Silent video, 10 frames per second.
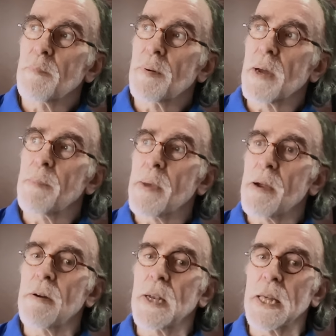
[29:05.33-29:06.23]

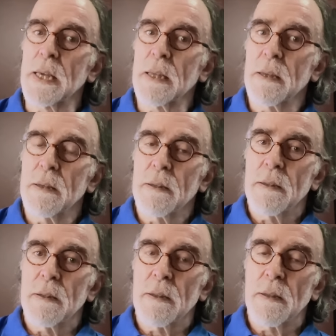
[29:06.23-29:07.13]
primarily
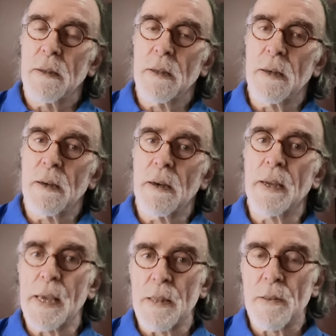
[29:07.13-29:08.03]
uh,
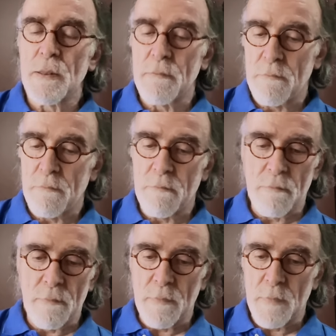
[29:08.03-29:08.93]
against
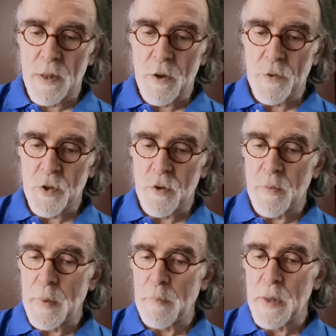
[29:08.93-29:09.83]
the offshore
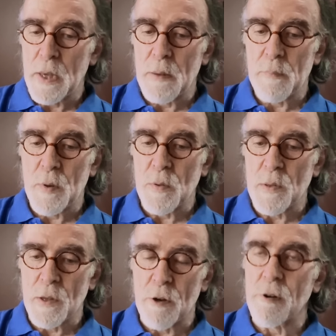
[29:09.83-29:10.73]
renminbi, but
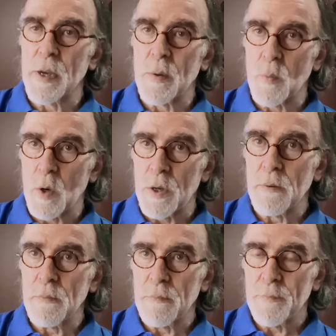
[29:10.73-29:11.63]
also the Korean
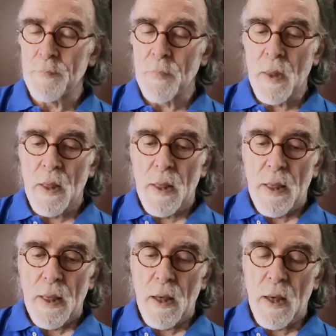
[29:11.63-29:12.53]
won,
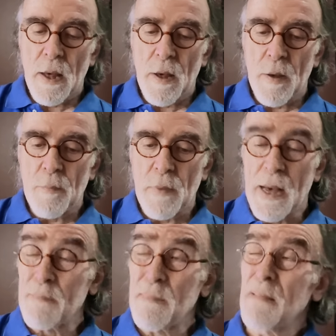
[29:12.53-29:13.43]
um,
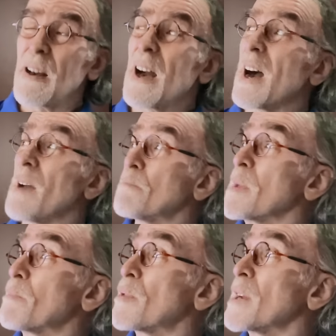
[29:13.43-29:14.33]
I'm I'd
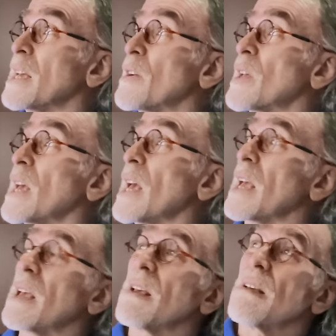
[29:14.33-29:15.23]
be pretty
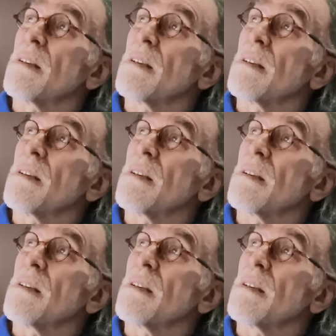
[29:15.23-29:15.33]
okay